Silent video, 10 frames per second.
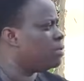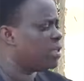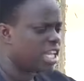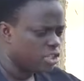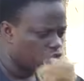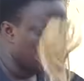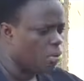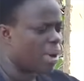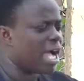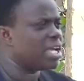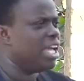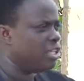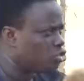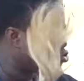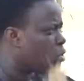Nanny suba,
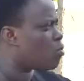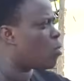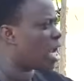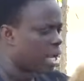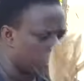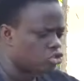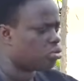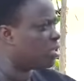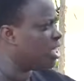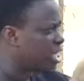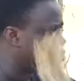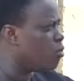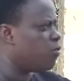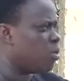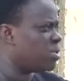and you soon quan abosumuni di
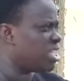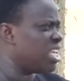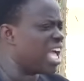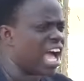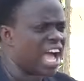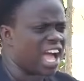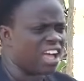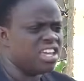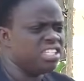go from say ya.